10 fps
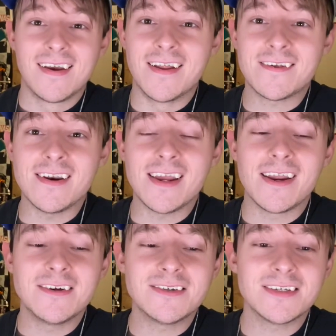it's going to
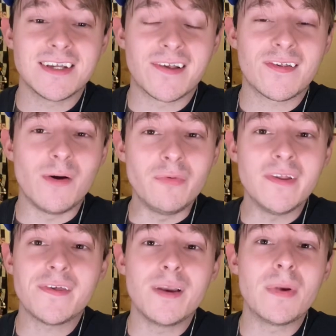get interesting. Someone
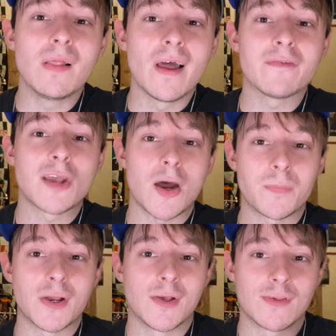is going to be left out
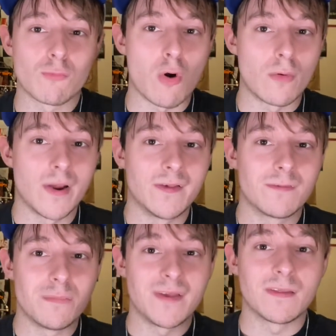because
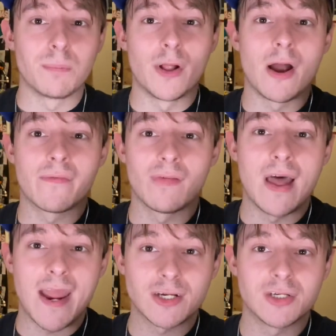Suarez missed the playoffs
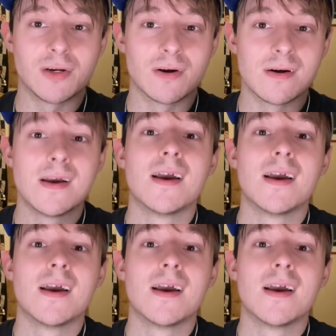last year.